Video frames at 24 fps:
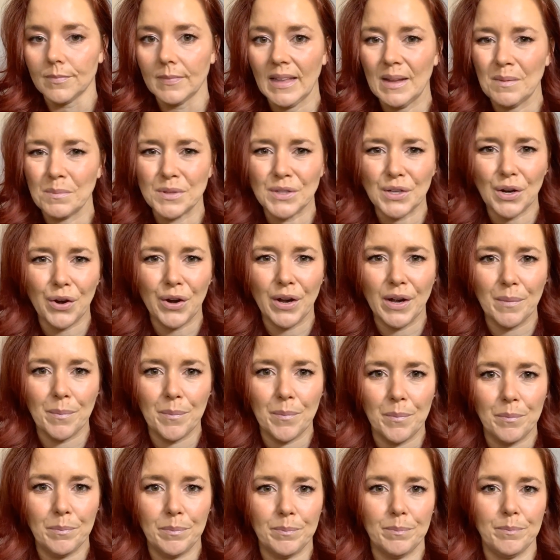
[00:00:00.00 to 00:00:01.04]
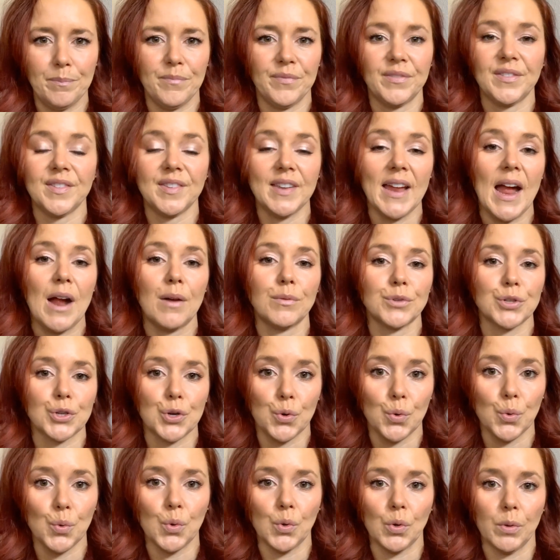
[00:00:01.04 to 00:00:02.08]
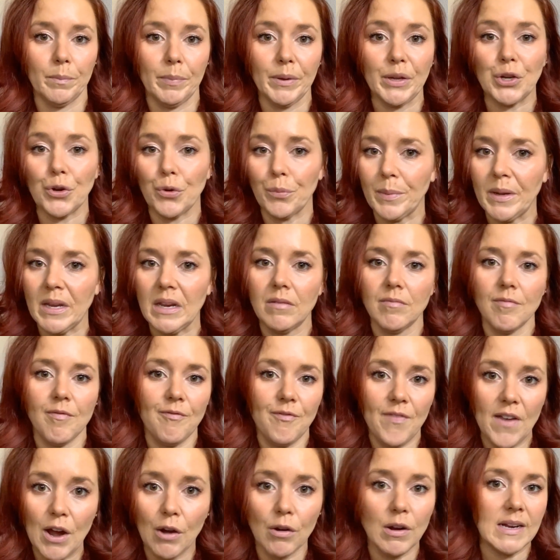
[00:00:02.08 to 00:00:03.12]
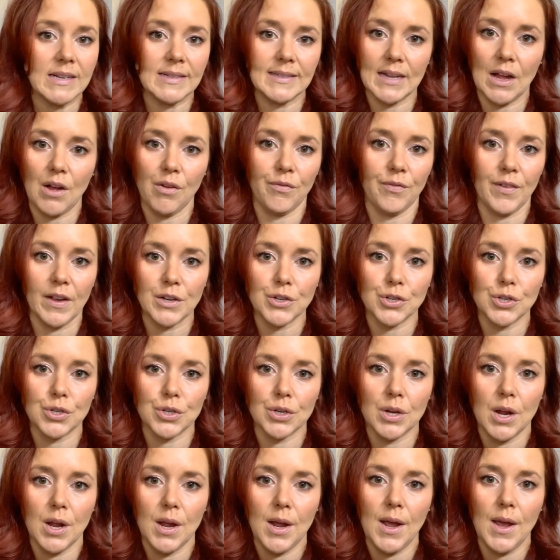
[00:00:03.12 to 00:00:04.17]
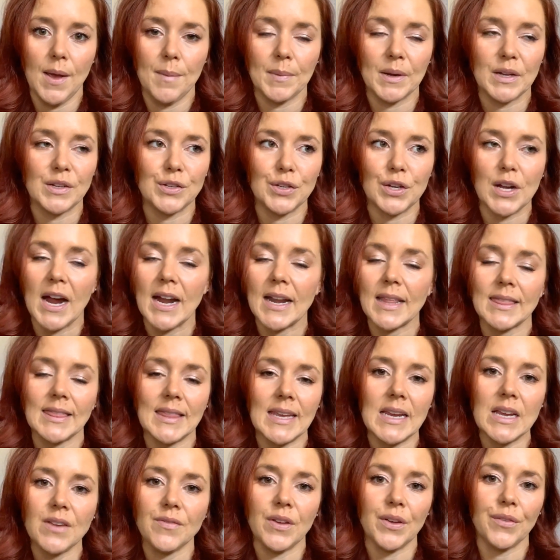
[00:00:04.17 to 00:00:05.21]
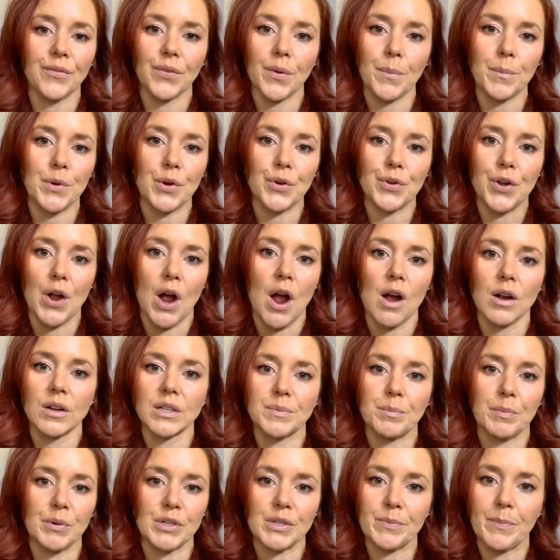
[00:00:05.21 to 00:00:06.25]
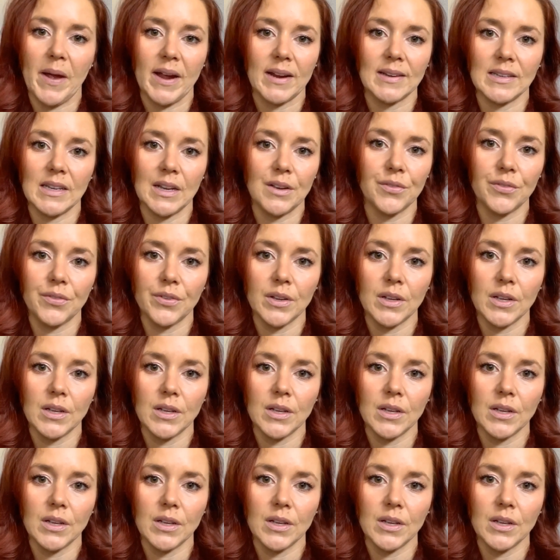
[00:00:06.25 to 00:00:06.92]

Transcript: I'm sorry to sound cruel, but you're being very selfish, because you got to think of it from your dog's perspective.